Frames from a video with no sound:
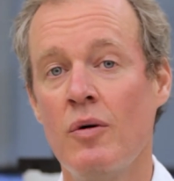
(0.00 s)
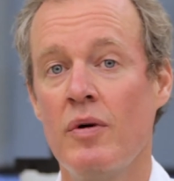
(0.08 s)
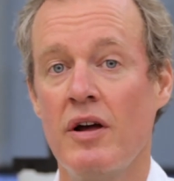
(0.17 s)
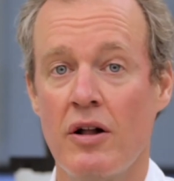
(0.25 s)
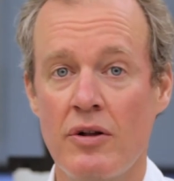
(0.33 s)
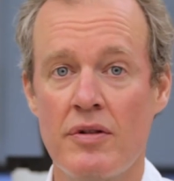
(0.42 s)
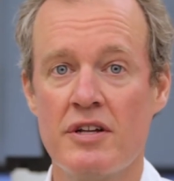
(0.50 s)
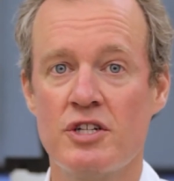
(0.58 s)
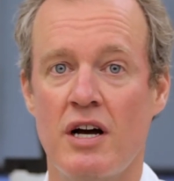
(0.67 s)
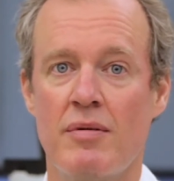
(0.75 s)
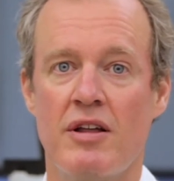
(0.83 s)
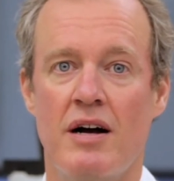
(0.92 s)
We all know the
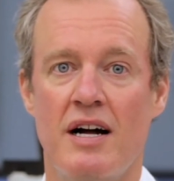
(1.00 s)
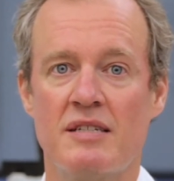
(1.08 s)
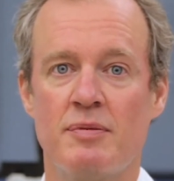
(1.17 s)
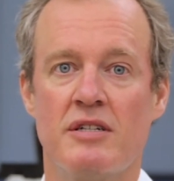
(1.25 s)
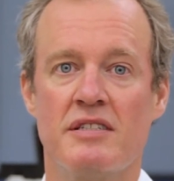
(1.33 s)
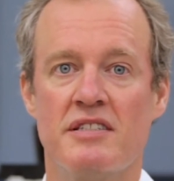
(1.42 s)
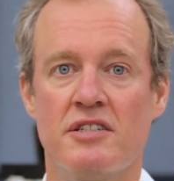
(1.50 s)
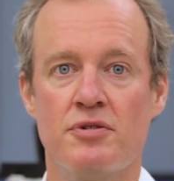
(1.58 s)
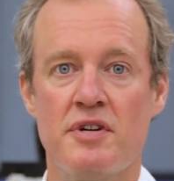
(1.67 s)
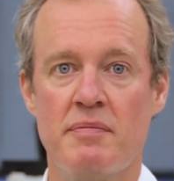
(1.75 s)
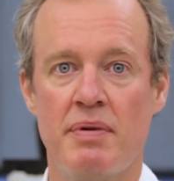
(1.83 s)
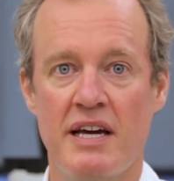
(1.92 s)
job of the hospital is to
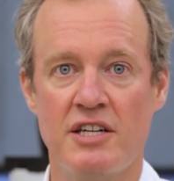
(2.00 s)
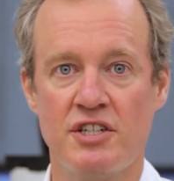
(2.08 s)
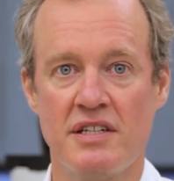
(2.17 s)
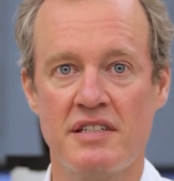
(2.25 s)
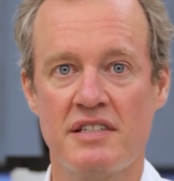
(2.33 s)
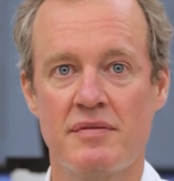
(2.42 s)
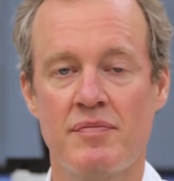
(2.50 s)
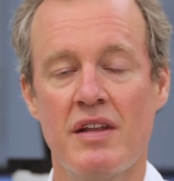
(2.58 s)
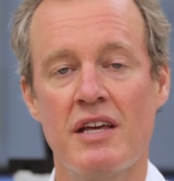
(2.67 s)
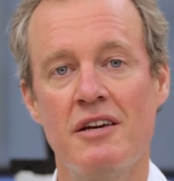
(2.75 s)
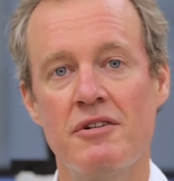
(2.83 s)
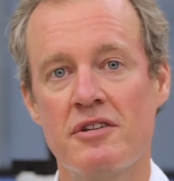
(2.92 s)
treat patients.
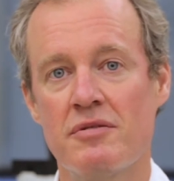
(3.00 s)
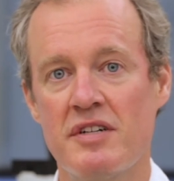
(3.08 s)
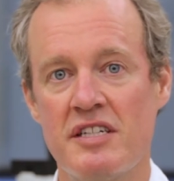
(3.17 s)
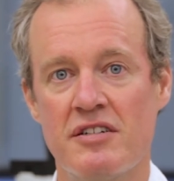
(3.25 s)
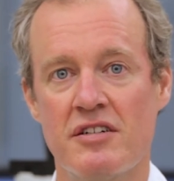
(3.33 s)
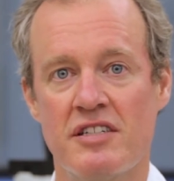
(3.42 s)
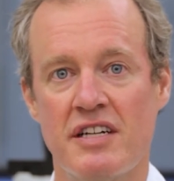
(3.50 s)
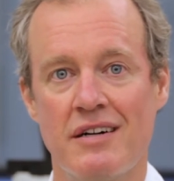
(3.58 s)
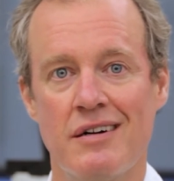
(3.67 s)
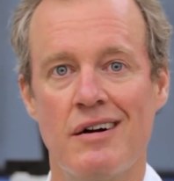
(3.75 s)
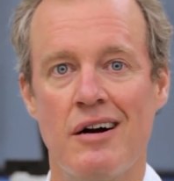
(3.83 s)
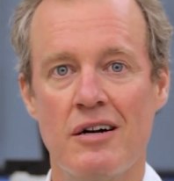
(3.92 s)
Here at the Research
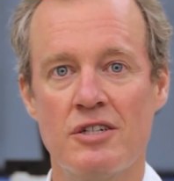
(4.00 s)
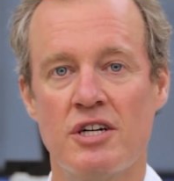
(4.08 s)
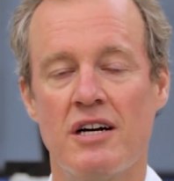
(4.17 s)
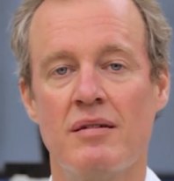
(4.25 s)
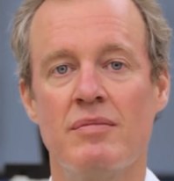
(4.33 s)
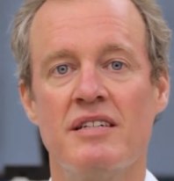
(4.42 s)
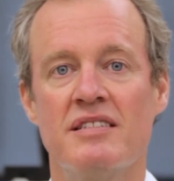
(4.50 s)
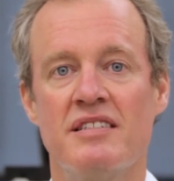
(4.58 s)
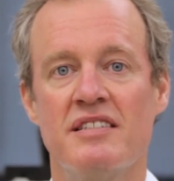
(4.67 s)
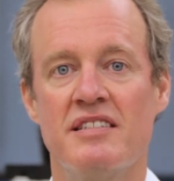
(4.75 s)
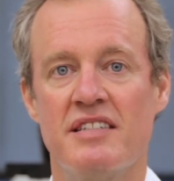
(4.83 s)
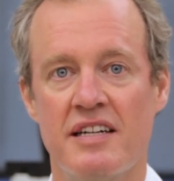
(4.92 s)
Center, our job is
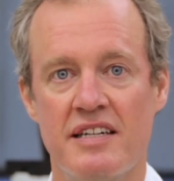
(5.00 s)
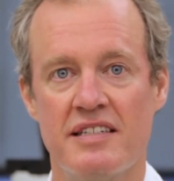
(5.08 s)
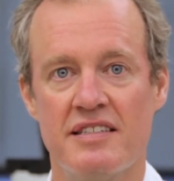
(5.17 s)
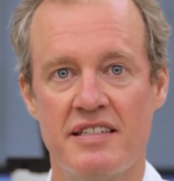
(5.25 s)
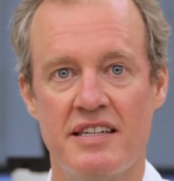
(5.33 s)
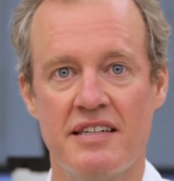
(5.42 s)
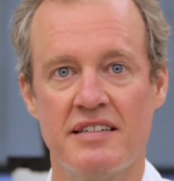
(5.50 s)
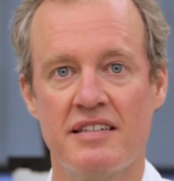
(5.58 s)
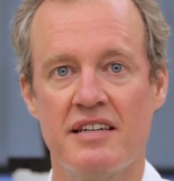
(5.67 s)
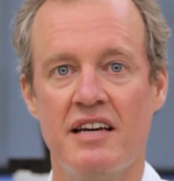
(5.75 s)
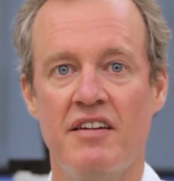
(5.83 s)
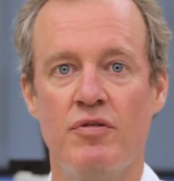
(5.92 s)
to study
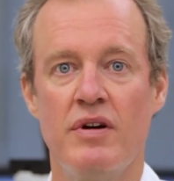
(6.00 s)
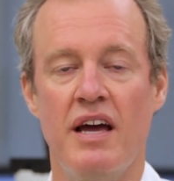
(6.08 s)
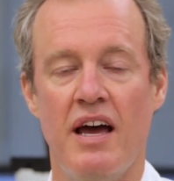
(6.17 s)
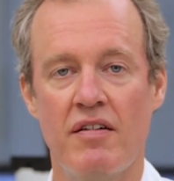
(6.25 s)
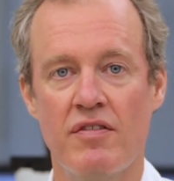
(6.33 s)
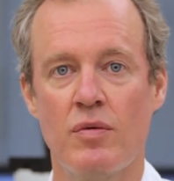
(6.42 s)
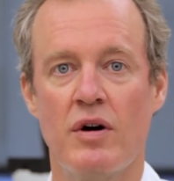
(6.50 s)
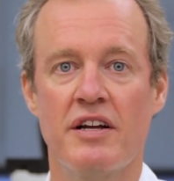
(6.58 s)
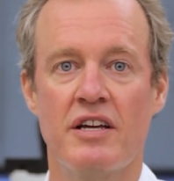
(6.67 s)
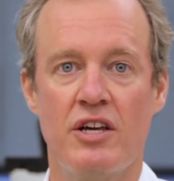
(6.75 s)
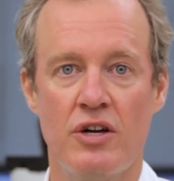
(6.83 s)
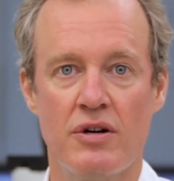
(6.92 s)
disease. If we ever want
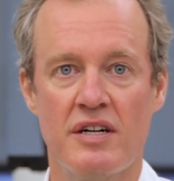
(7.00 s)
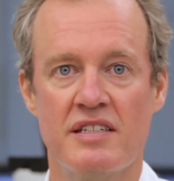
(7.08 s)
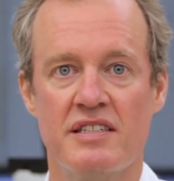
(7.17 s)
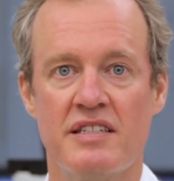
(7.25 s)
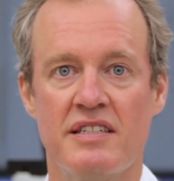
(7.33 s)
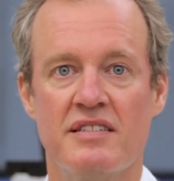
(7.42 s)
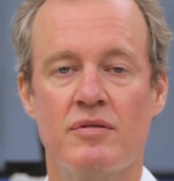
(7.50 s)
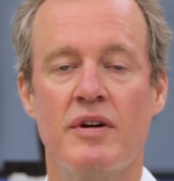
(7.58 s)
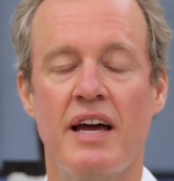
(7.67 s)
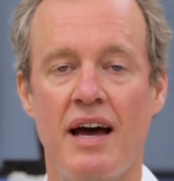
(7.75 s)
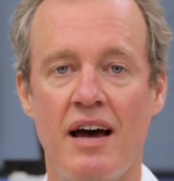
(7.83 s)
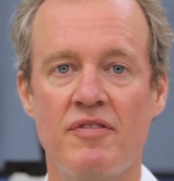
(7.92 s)
to cure a disease,
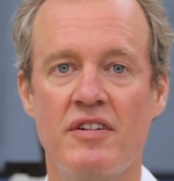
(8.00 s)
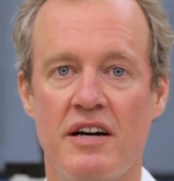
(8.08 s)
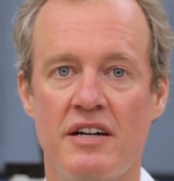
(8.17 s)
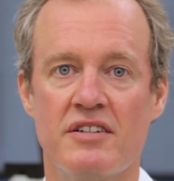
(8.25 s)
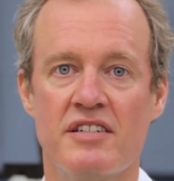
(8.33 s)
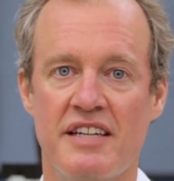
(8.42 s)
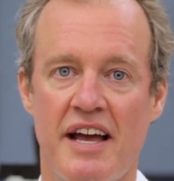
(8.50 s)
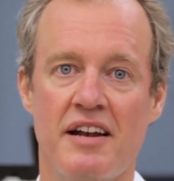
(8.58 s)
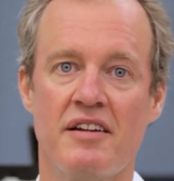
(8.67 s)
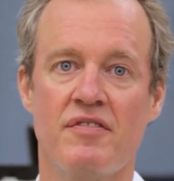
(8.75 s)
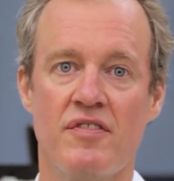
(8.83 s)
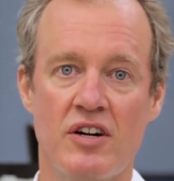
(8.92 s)
we have to
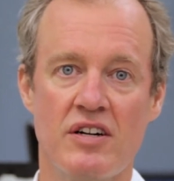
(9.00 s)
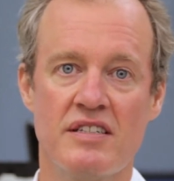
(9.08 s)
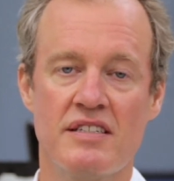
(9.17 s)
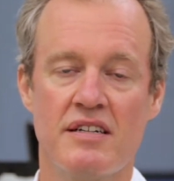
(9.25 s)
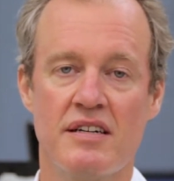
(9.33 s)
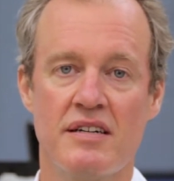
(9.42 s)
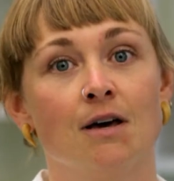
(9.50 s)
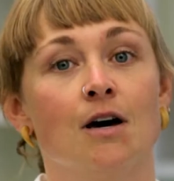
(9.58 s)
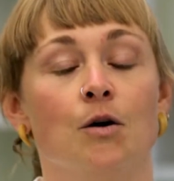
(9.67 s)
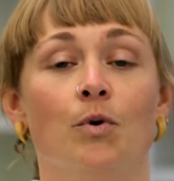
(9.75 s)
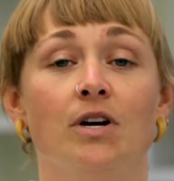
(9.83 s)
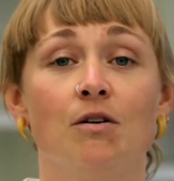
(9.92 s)
understand it first.
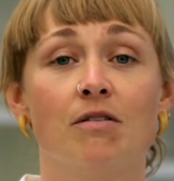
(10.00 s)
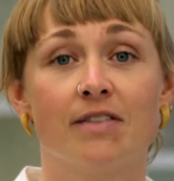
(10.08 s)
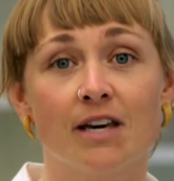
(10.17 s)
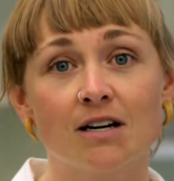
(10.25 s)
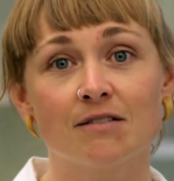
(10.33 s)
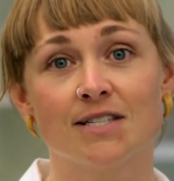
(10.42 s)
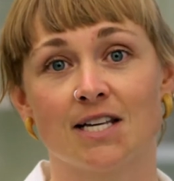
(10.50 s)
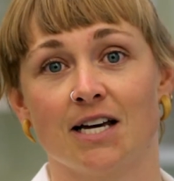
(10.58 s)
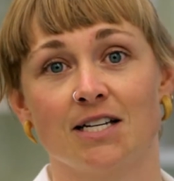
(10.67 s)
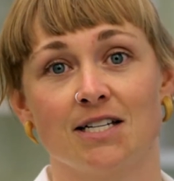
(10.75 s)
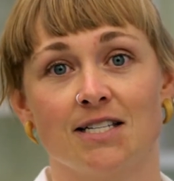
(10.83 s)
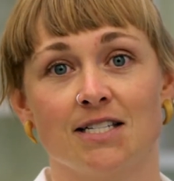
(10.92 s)
When you think of
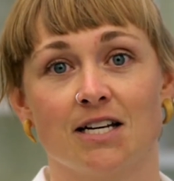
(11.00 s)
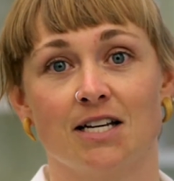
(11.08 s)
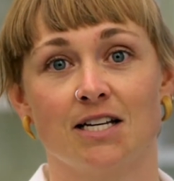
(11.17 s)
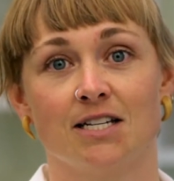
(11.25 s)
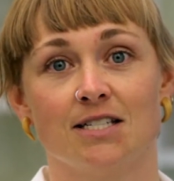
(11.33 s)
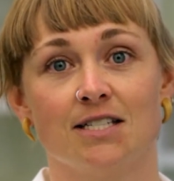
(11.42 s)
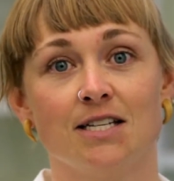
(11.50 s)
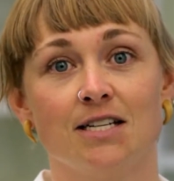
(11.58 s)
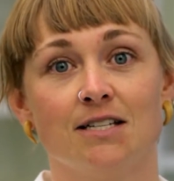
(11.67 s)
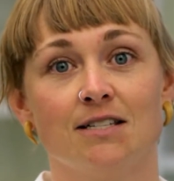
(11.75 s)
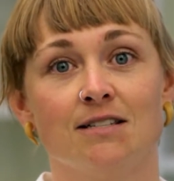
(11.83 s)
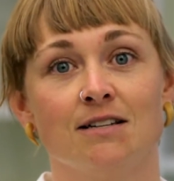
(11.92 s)
scientists studying
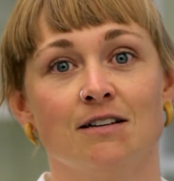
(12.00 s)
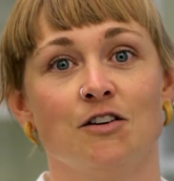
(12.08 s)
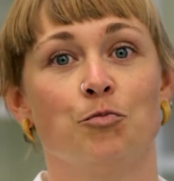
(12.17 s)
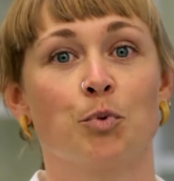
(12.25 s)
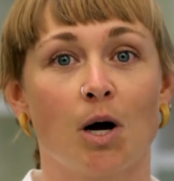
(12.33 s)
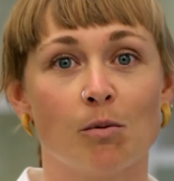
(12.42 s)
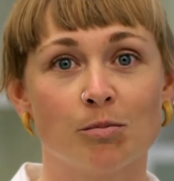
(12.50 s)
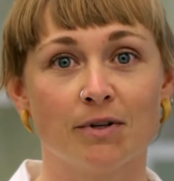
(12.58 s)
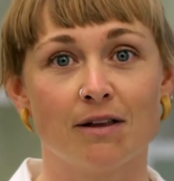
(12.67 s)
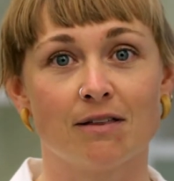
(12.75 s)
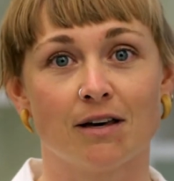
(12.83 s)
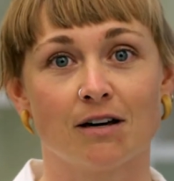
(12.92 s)
disease, you probably
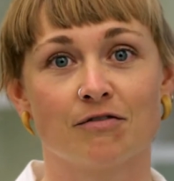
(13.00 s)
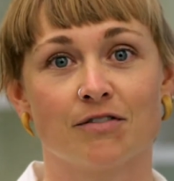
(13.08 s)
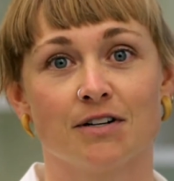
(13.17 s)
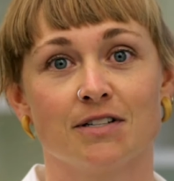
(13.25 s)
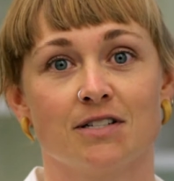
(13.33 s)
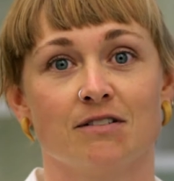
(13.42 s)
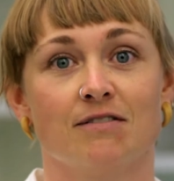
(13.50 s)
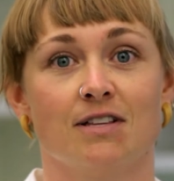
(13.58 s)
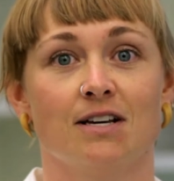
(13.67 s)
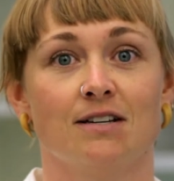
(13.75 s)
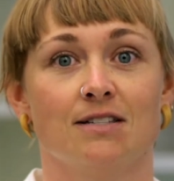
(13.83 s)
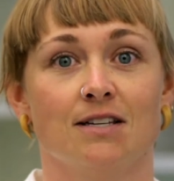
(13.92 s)
think first of
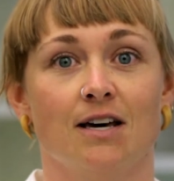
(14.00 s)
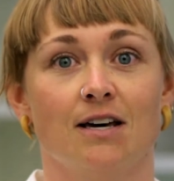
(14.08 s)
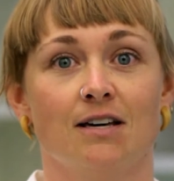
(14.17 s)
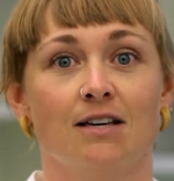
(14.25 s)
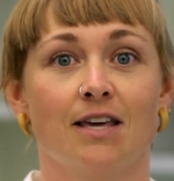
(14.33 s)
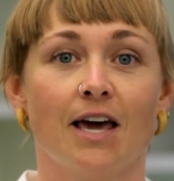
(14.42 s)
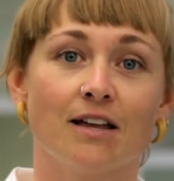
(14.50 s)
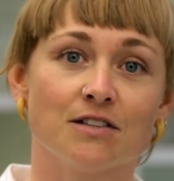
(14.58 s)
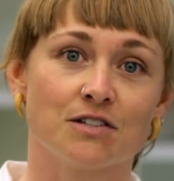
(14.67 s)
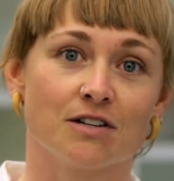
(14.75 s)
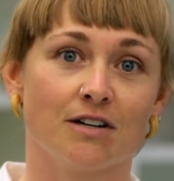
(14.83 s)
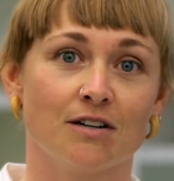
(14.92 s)
things like
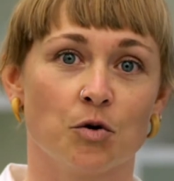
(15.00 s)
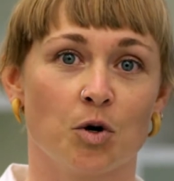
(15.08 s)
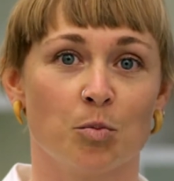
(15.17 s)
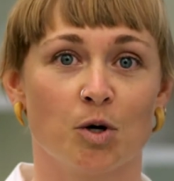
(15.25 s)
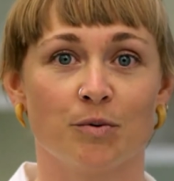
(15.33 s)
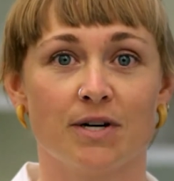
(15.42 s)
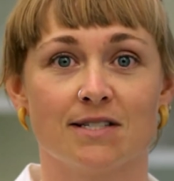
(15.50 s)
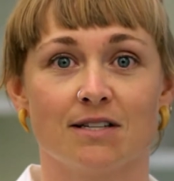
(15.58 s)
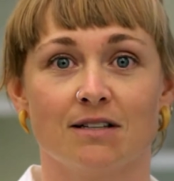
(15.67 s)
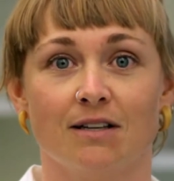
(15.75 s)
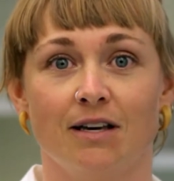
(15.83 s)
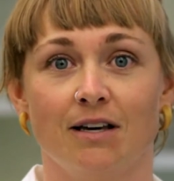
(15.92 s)
cancer or more
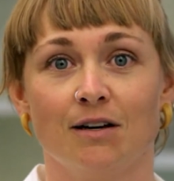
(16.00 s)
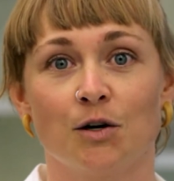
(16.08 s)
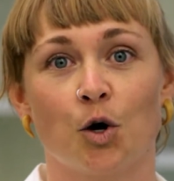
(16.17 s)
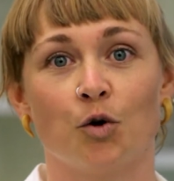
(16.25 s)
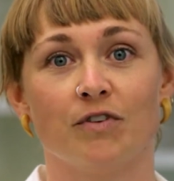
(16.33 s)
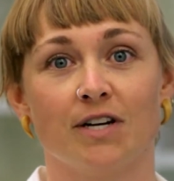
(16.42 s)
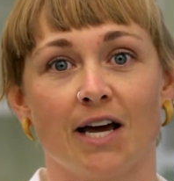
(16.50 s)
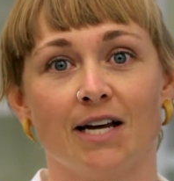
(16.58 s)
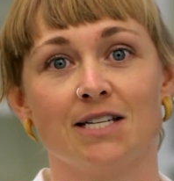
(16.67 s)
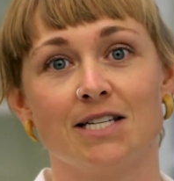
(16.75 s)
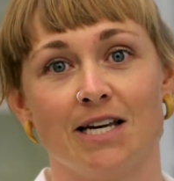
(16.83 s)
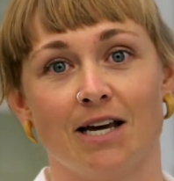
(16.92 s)
recently,
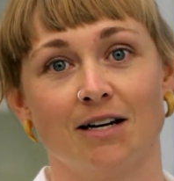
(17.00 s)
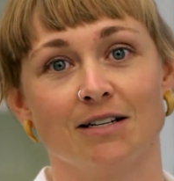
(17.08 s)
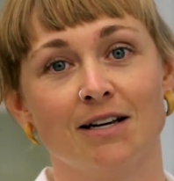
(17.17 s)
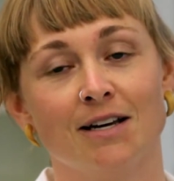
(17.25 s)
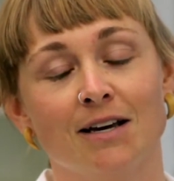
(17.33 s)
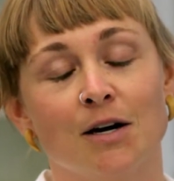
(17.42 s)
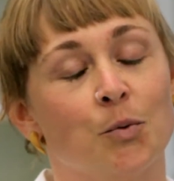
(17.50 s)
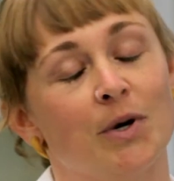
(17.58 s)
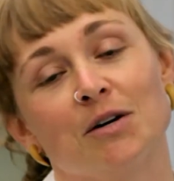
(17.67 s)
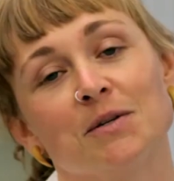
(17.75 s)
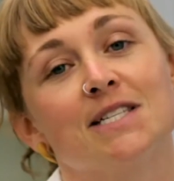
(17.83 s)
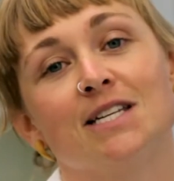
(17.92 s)
COVID-19. We
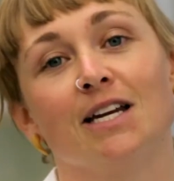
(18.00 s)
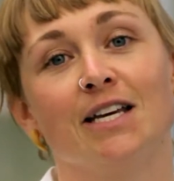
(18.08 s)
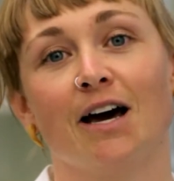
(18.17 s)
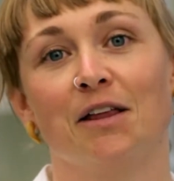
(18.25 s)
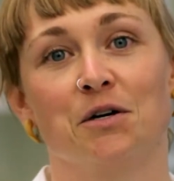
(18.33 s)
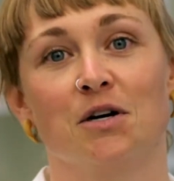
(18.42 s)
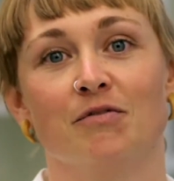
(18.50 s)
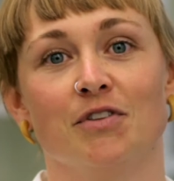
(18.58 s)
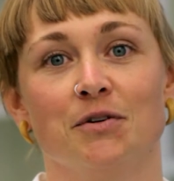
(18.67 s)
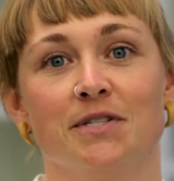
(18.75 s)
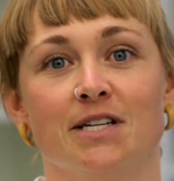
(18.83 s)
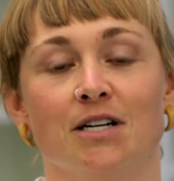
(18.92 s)
don't study either of
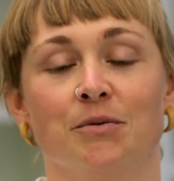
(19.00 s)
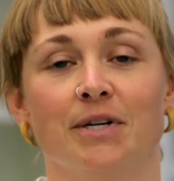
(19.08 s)
those here.